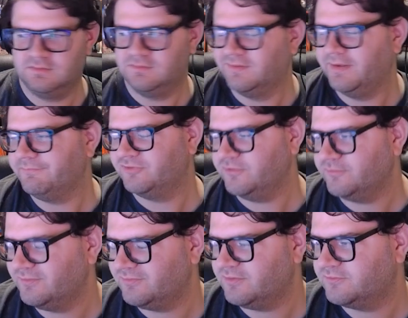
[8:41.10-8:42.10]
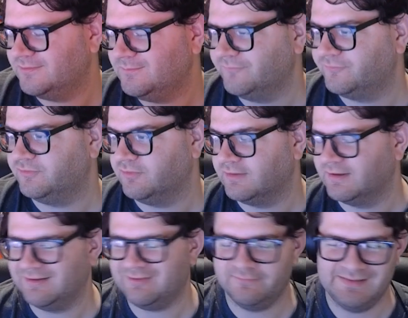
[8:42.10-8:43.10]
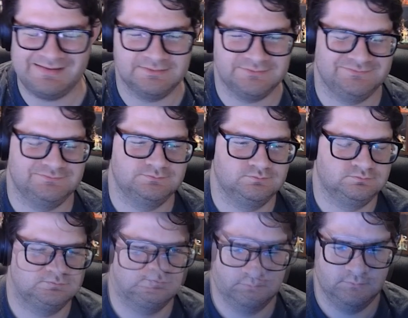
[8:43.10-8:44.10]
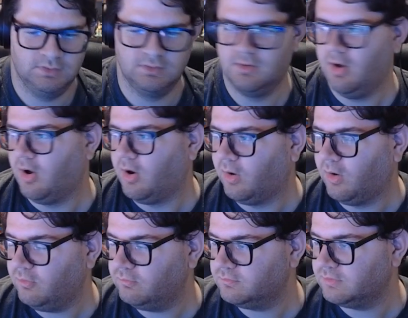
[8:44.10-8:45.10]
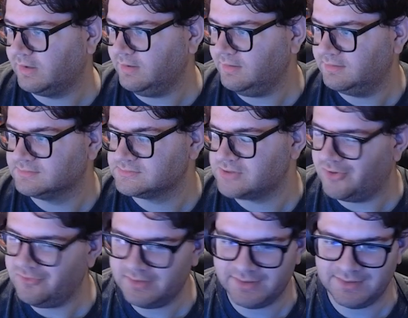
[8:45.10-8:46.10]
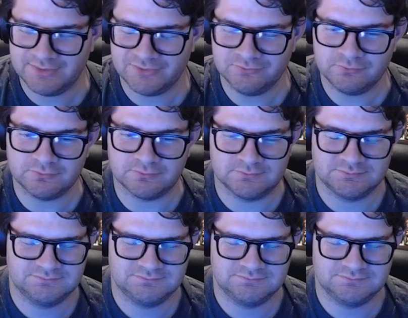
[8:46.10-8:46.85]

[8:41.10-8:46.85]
Yep, steal the race cars, sell them overseas. Okay, I called that. Oh, nice. Okay, cool.